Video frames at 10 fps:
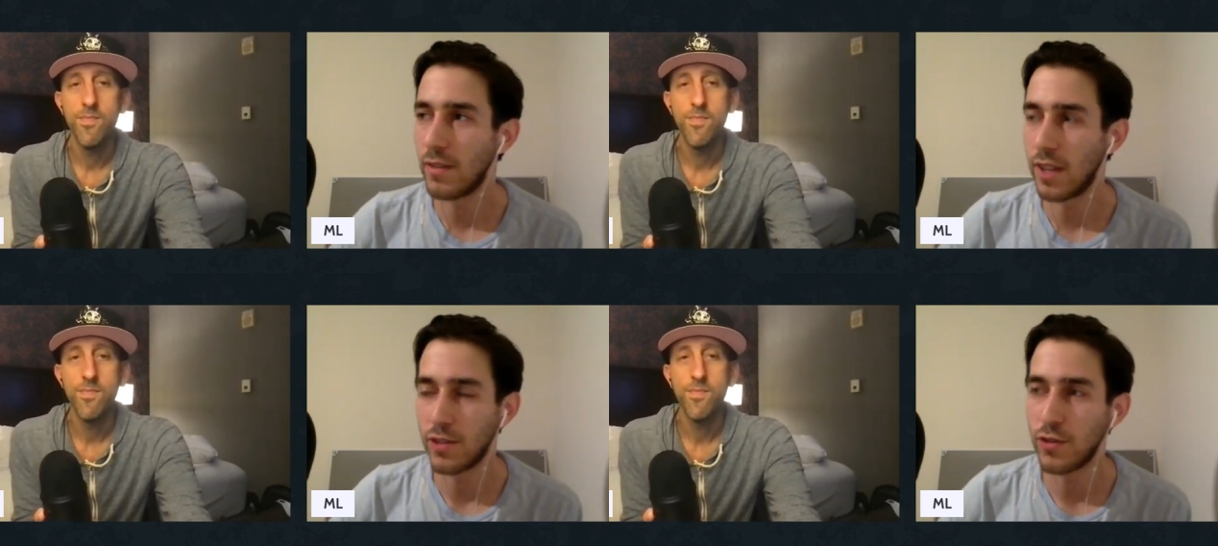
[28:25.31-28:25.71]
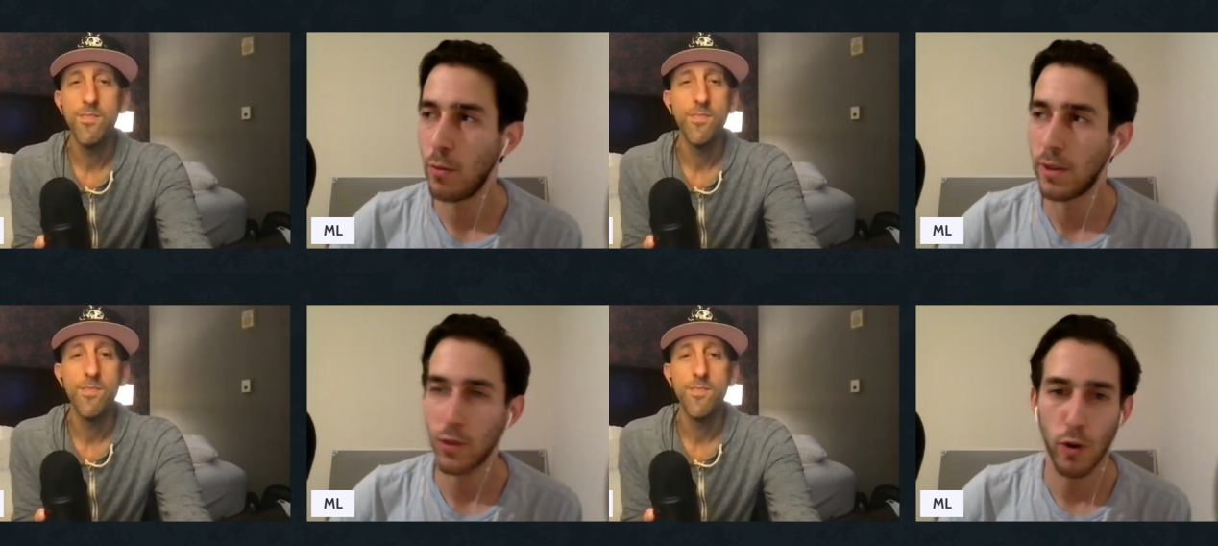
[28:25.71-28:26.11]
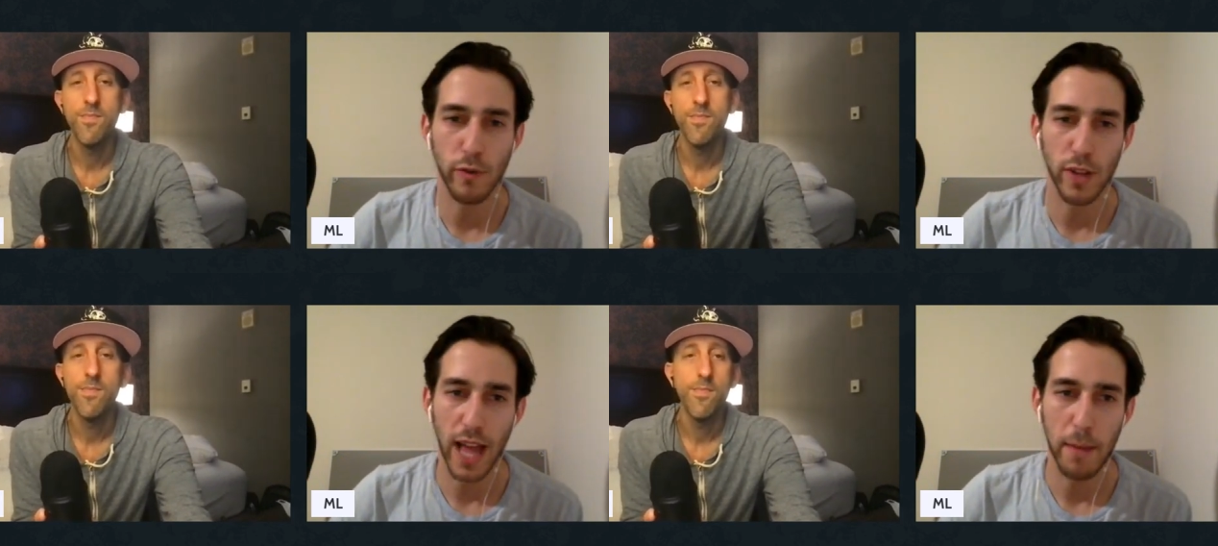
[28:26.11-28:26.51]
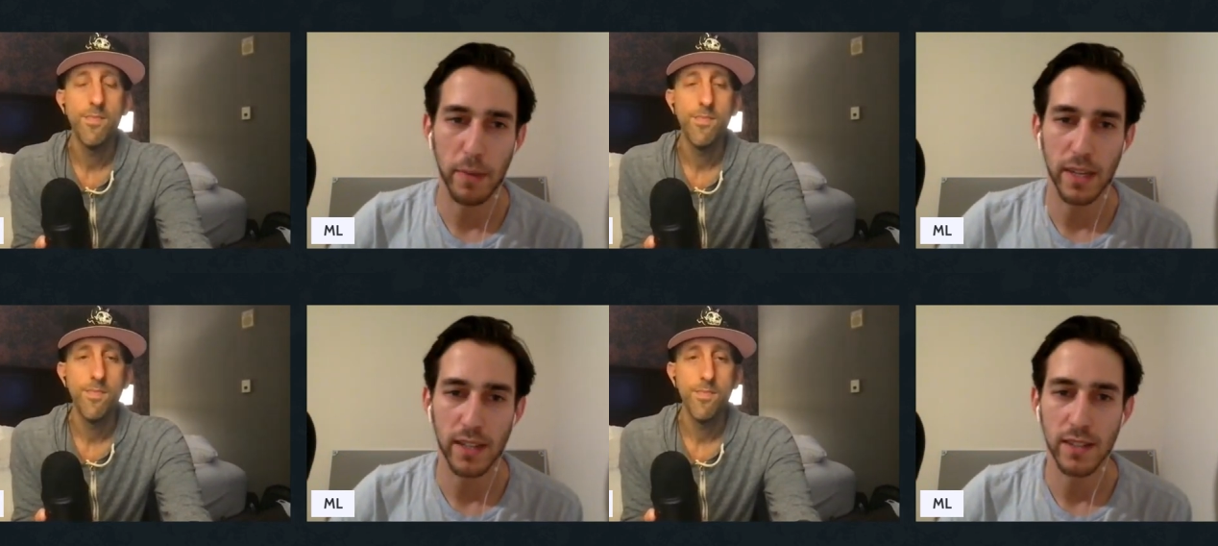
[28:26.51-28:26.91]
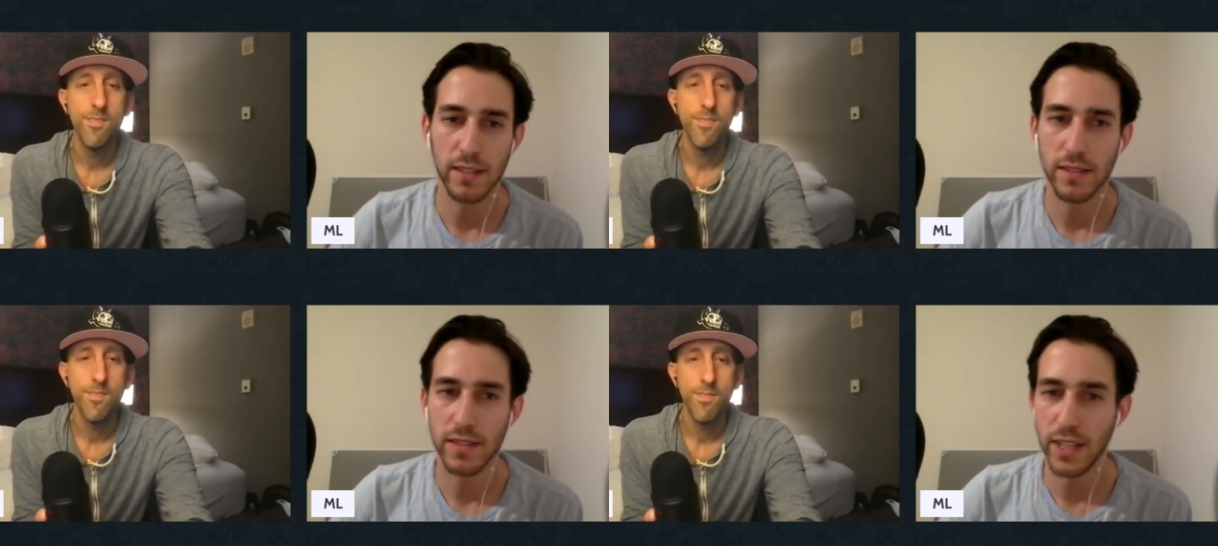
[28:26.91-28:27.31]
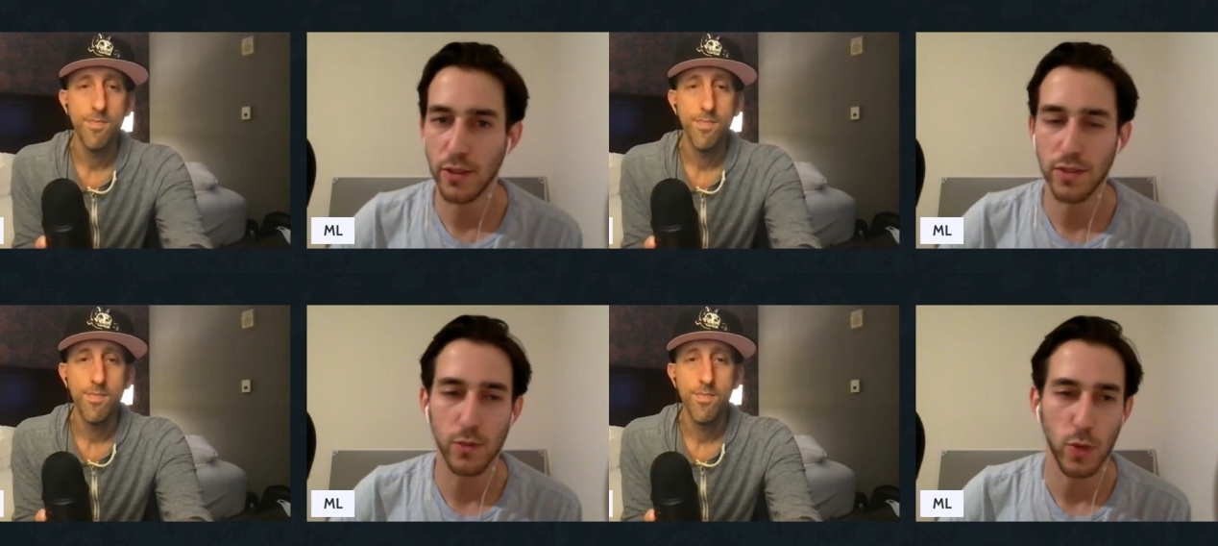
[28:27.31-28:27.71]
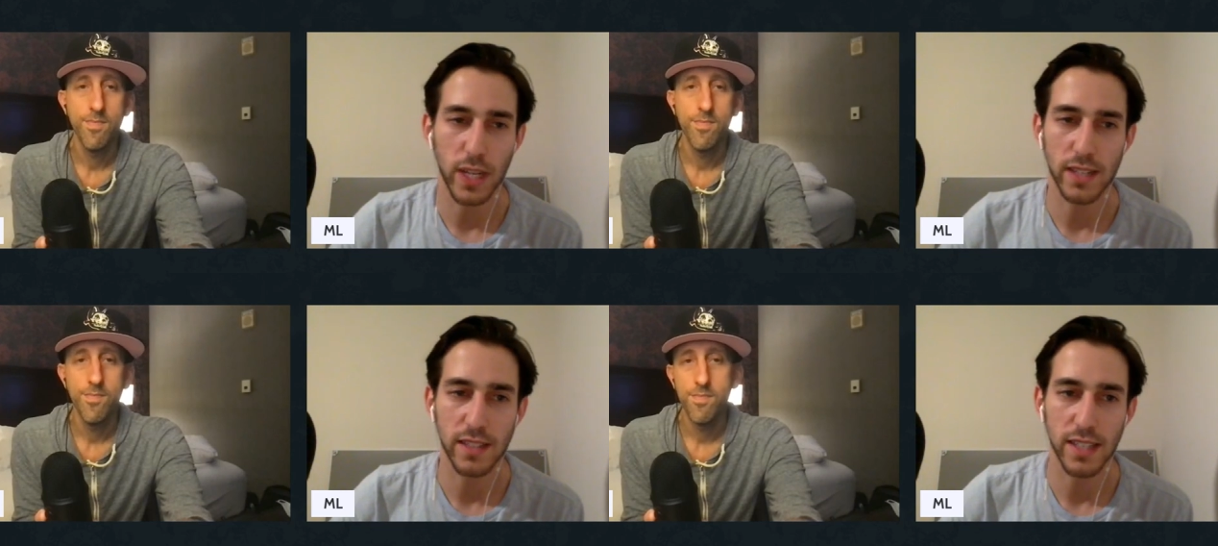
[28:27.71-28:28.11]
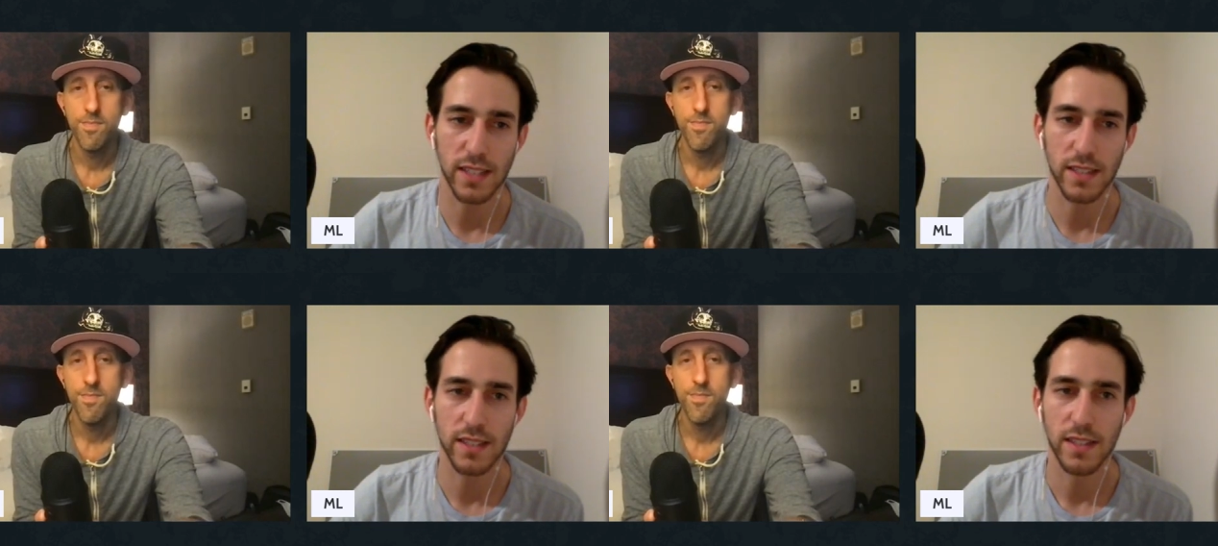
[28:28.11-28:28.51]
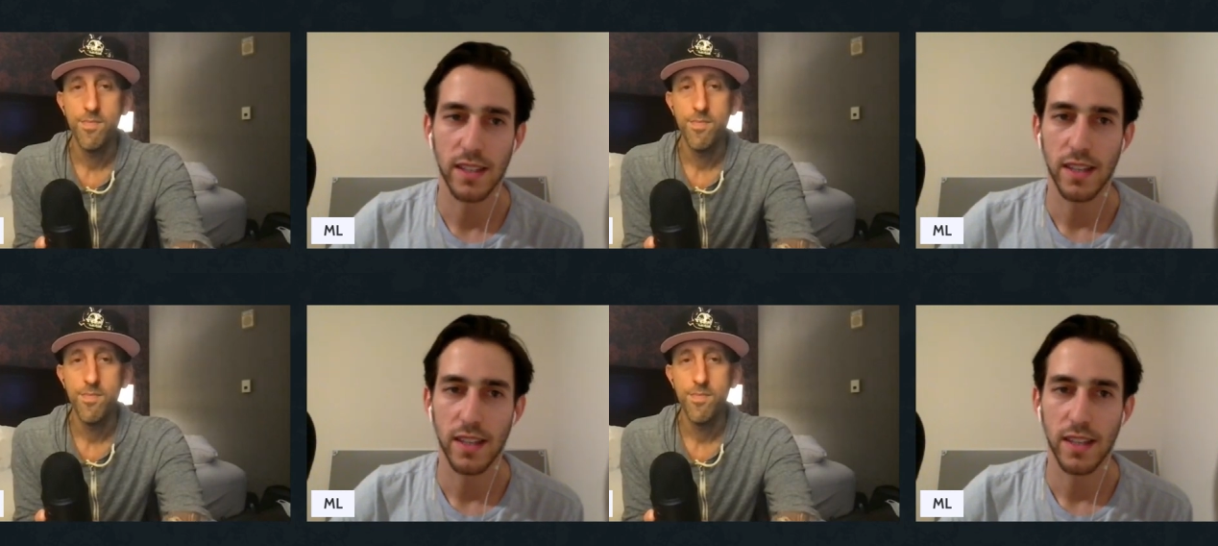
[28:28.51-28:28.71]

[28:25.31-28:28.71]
Speaker 1: uh, so much overlapping skills and weaknesses.